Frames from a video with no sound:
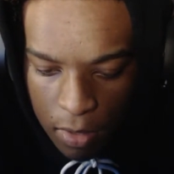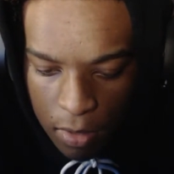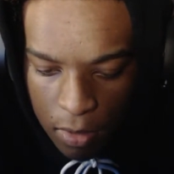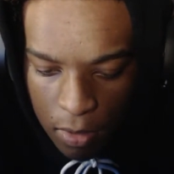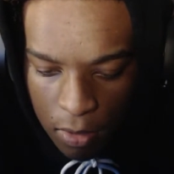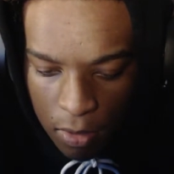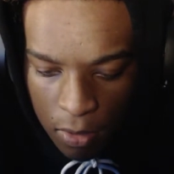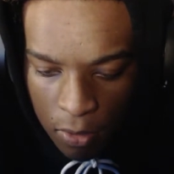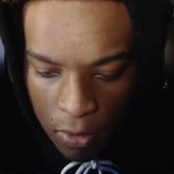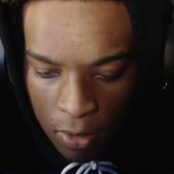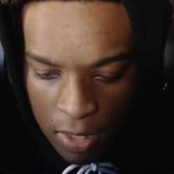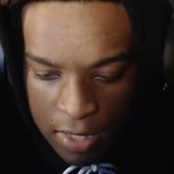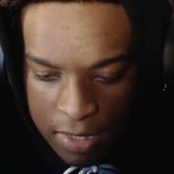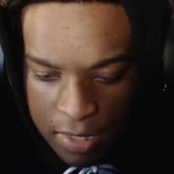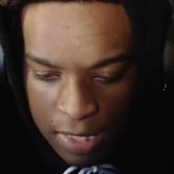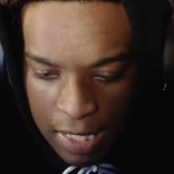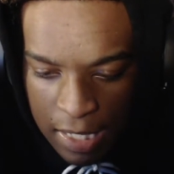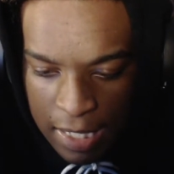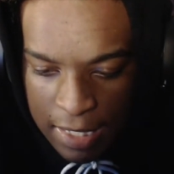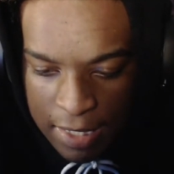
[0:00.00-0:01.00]
or let's
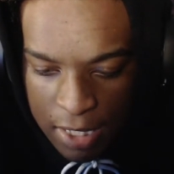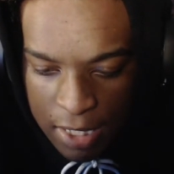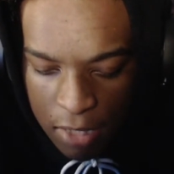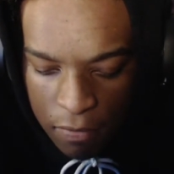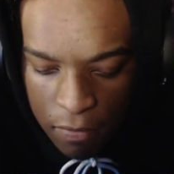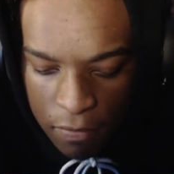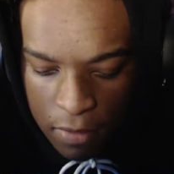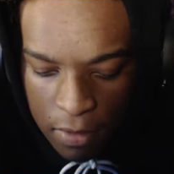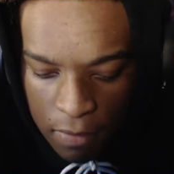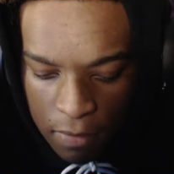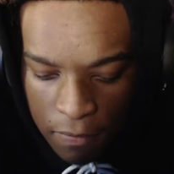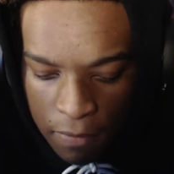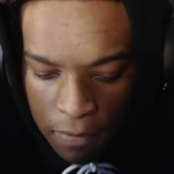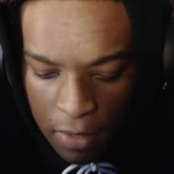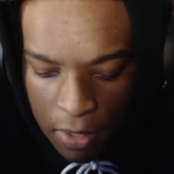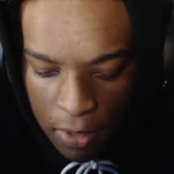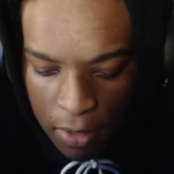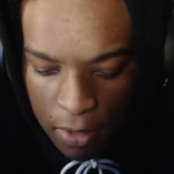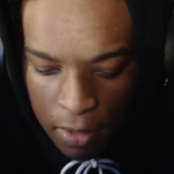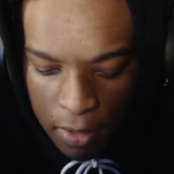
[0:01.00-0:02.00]
get into the
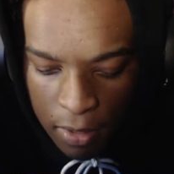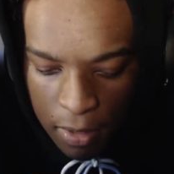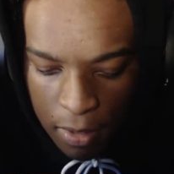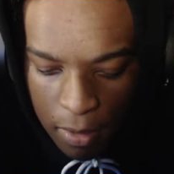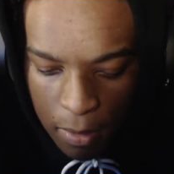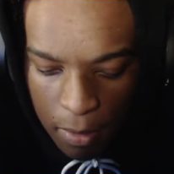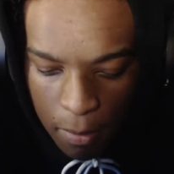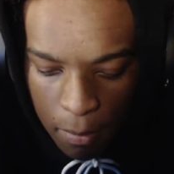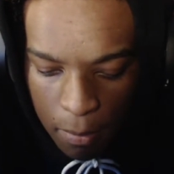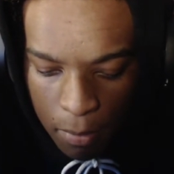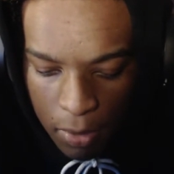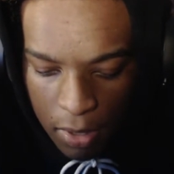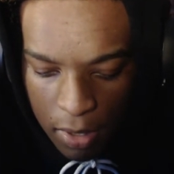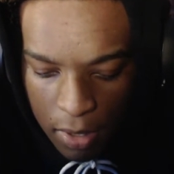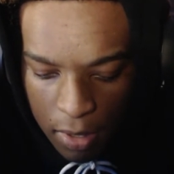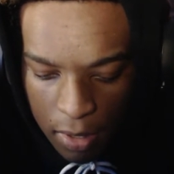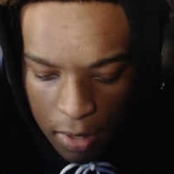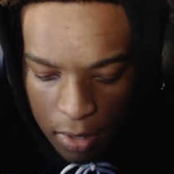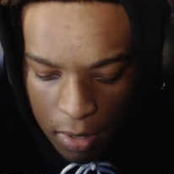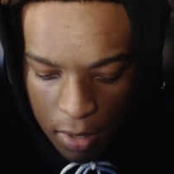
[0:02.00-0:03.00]
filler, but
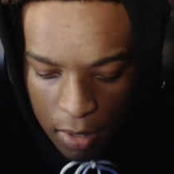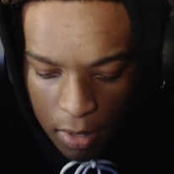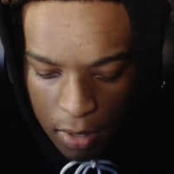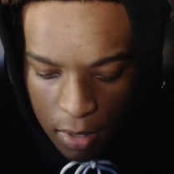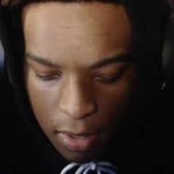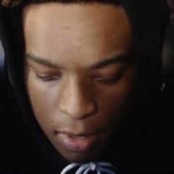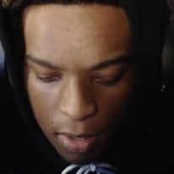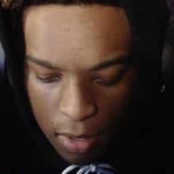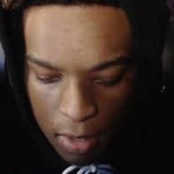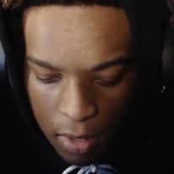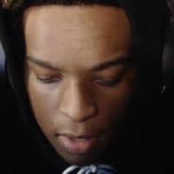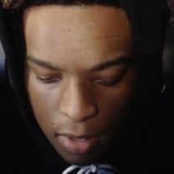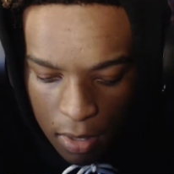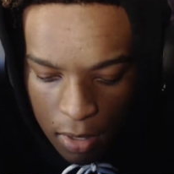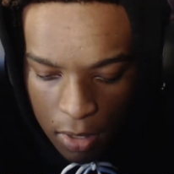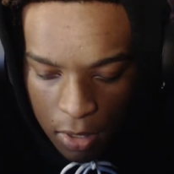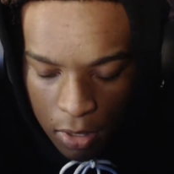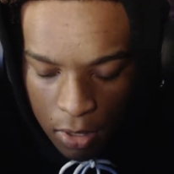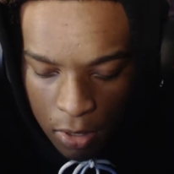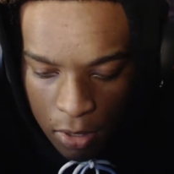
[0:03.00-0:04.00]

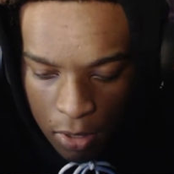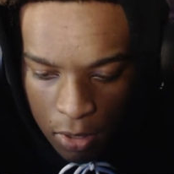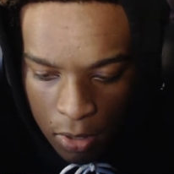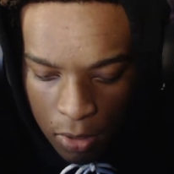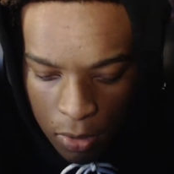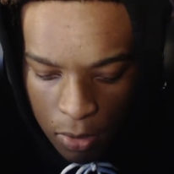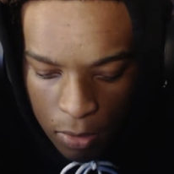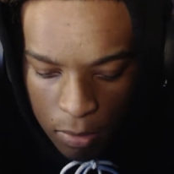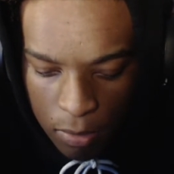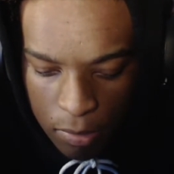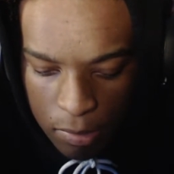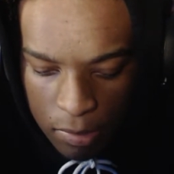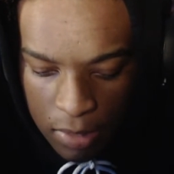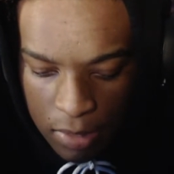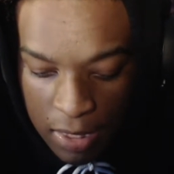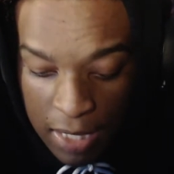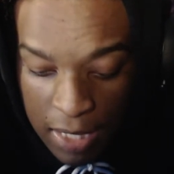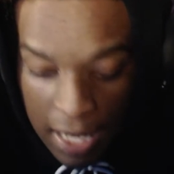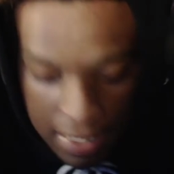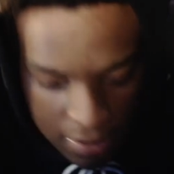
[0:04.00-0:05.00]
you know the
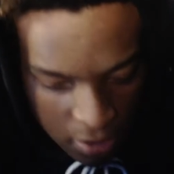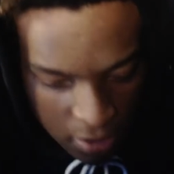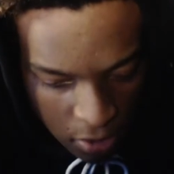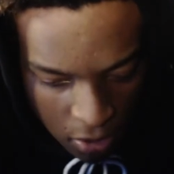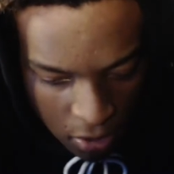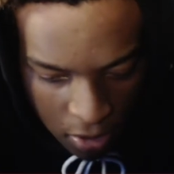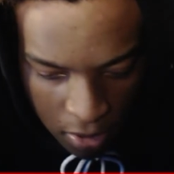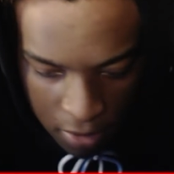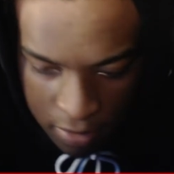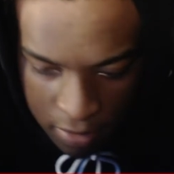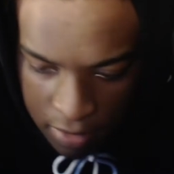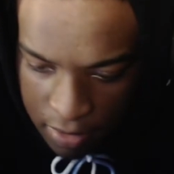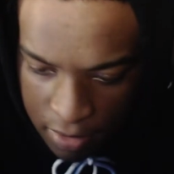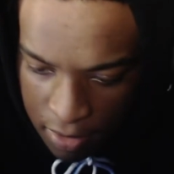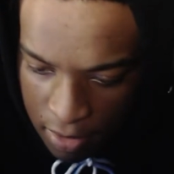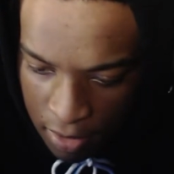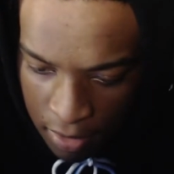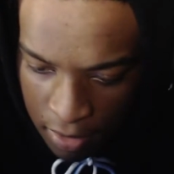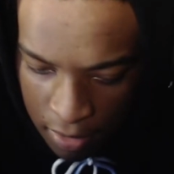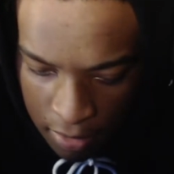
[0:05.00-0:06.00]
Nets lost.
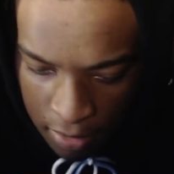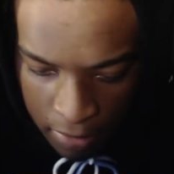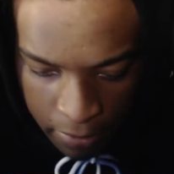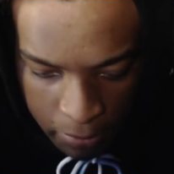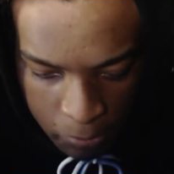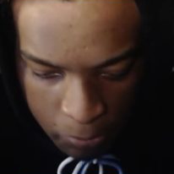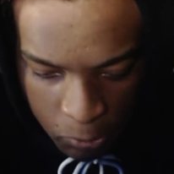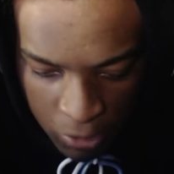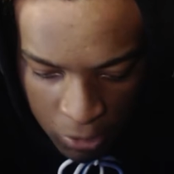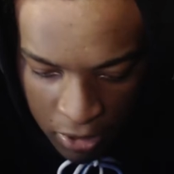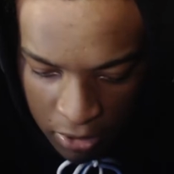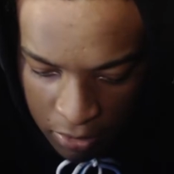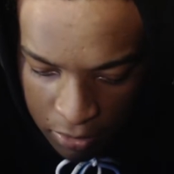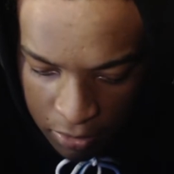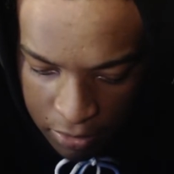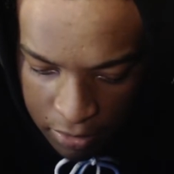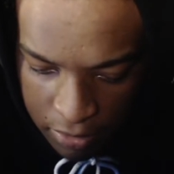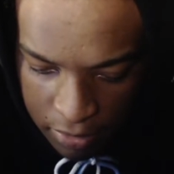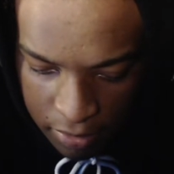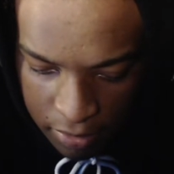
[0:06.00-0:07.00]
Um, what else?